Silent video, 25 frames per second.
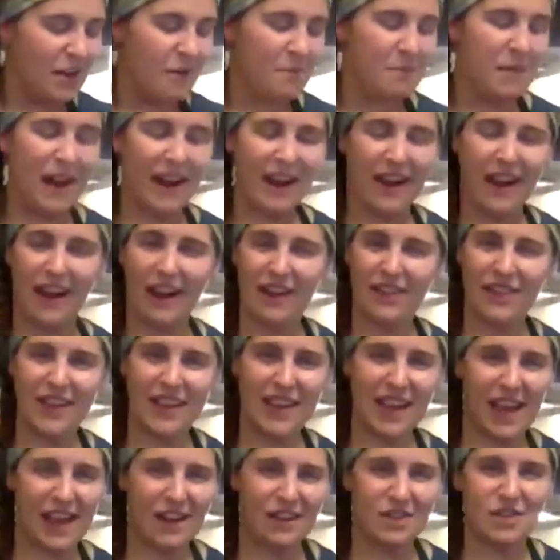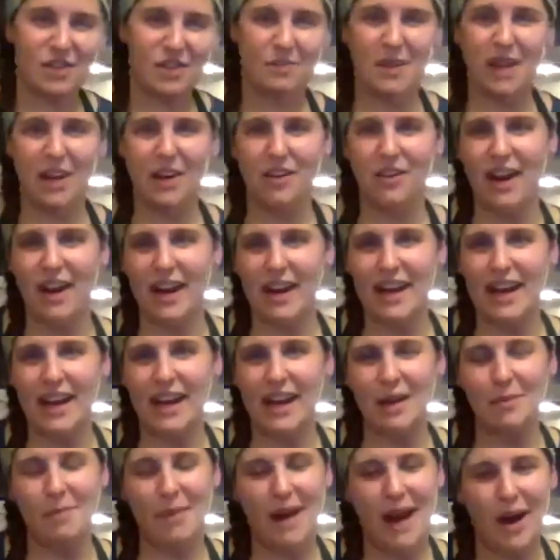My coffee cake should be ready
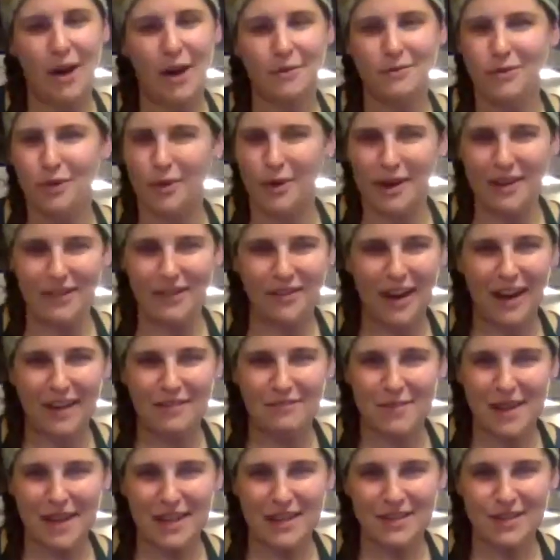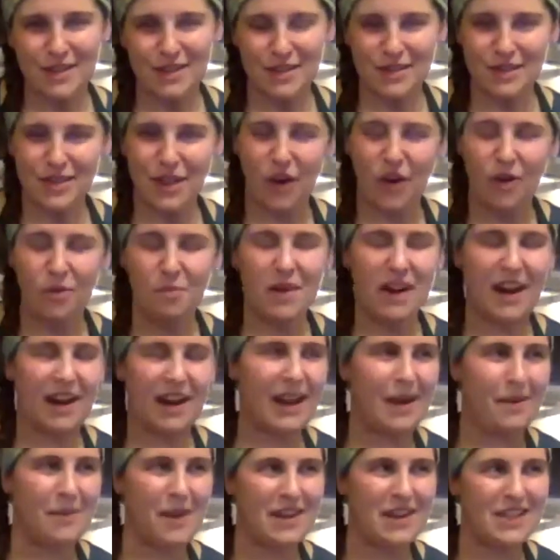in about 45 minutes or so, but I
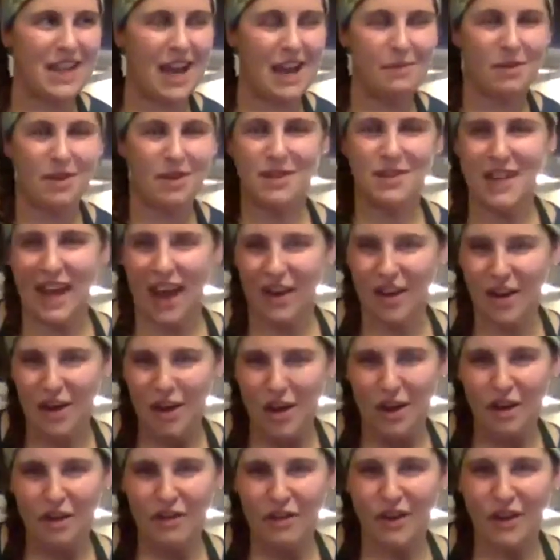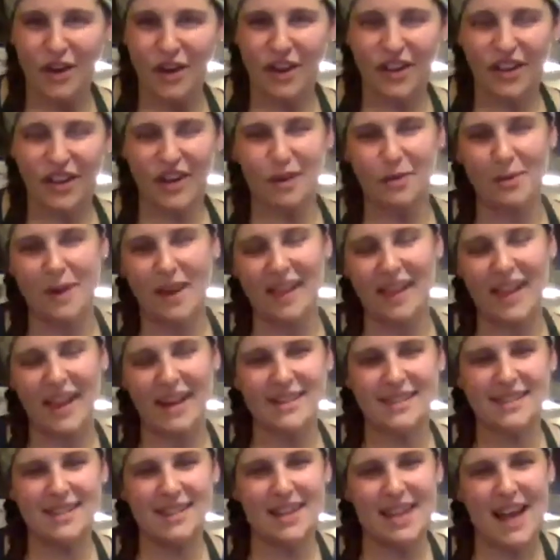got my timer set for a little bit
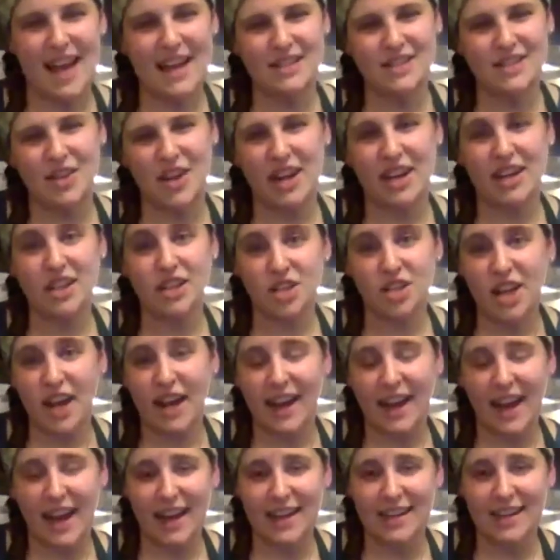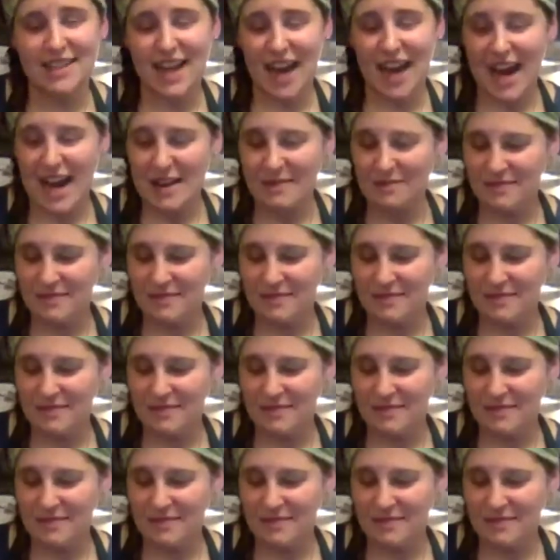less than that so I can check ahead of time.